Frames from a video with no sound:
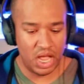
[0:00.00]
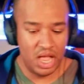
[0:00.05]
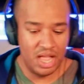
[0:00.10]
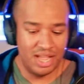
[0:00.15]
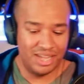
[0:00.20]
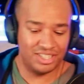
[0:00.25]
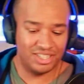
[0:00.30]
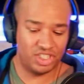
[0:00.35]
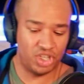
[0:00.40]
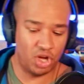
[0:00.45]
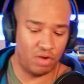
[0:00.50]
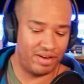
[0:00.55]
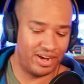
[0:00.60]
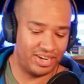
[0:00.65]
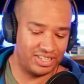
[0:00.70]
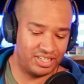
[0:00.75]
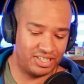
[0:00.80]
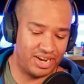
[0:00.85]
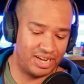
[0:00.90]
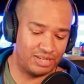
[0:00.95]
So here's
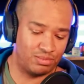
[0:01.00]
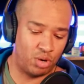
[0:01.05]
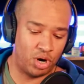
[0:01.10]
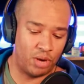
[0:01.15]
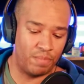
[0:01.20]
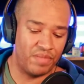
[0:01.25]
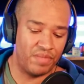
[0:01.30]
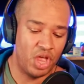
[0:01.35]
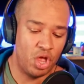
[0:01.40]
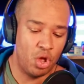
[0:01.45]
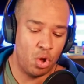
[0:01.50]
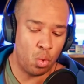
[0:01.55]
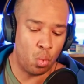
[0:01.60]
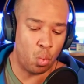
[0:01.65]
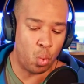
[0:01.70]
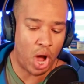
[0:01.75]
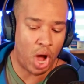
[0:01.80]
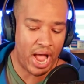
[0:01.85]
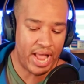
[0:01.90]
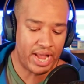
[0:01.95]
the next part.
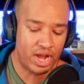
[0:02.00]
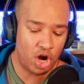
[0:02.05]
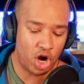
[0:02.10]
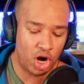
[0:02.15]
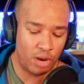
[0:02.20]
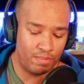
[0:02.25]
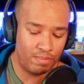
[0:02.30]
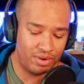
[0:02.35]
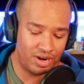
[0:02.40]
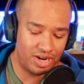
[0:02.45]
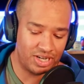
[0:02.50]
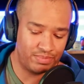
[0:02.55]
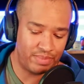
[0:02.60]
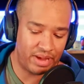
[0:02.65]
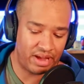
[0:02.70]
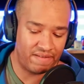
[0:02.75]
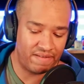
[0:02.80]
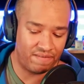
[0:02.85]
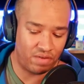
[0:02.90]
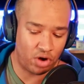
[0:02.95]
Why carpenters make
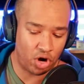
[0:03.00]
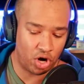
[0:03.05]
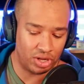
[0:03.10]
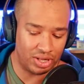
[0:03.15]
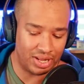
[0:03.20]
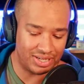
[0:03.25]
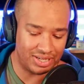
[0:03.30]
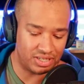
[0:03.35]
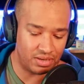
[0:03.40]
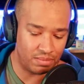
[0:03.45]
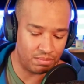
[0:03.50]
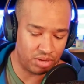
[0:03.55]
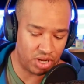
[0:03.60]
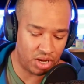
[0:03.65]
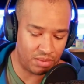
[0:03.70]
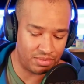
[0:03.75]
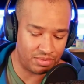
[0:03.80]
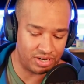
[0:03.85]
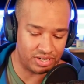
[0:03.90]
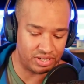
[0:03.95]
far less than
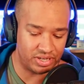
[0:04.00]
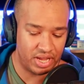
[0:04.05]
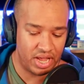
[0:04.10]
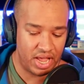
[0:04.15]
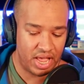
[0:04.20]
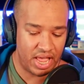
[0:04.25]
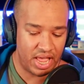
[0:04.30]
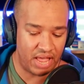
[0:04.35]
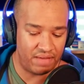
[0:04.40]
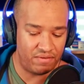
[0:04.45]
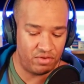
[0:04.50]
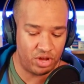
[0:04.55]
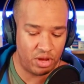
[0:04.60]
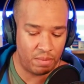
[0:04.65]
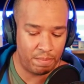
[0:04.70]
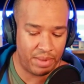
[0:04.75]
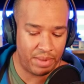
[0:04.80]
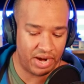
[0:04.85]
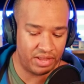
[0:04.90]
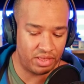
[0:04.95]
plumbers? If you
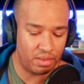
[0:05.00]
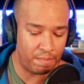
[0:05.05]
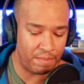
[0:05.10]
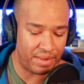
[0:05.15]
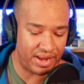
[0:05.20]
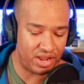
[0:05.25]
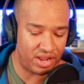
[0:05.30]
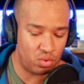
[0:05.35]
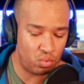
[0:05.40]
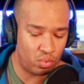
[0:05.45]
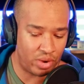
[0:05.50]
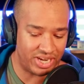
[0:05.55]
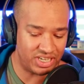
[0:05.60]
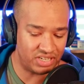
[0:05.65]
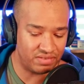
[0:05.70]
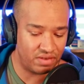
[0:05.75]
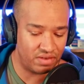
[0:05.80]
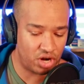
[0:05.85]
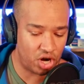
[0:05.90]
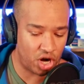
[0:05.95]
compare the median wage of a
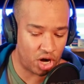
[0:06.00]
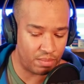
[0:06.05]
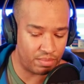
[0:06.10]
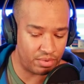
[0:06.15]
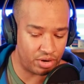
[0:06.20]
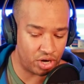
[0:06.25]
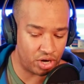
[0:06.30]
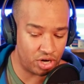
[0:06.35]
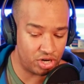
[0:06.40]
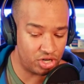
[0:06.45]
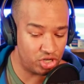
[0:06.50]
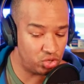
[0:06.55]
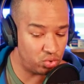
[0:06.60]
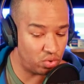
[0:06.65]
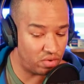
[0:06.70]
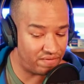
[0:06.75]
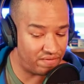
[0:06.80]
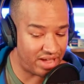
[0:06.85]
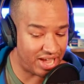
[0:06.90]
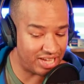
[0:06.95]
carpenter to a
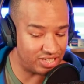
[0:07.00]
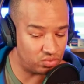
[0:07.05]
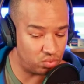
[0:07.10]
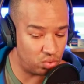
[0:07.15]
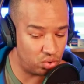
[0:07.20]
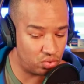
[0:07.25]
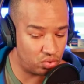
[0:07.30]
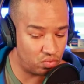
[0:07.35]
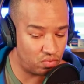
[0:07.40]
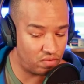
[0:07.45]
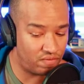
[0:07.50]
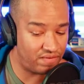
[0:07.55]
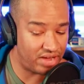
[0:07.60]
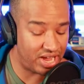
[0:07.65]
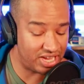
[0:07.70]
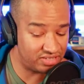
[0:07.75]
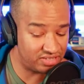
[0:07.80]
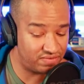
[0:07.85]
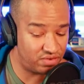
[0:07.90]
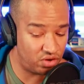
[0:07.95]
fast work,
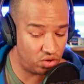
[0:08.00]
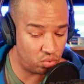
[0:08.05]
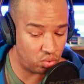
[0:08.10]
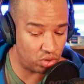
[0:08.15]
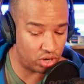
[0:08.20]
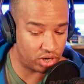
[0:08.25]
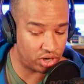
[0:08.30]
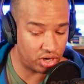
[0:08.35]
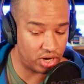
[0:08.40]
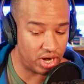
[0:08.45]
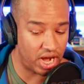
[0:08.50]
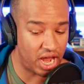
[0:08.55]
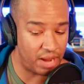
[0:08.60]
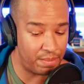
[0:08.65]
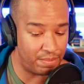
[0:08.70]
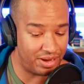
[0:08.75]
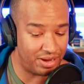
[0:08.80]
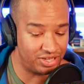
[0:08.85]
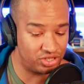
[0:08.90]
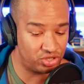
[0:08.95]
fast food worker, a
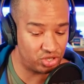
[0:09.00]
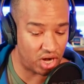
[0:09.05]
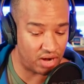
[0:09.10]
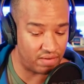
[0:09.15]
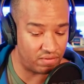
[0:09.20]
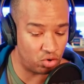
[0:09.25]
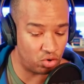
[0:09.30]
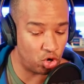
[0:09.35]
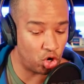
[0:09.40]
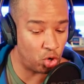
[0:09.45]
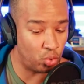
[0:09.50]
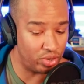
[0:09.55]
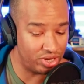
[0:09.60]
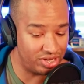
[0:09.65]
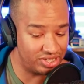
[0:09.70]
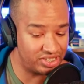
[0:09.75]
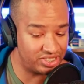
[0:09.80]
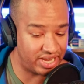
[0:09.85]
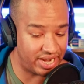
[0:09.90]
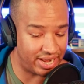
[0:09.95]
bus driver, or real
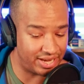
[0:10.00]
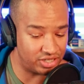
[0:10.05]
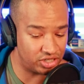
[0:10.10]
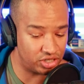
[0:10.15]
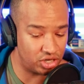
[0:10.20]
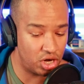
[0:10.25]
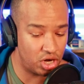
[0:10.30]
estate agent,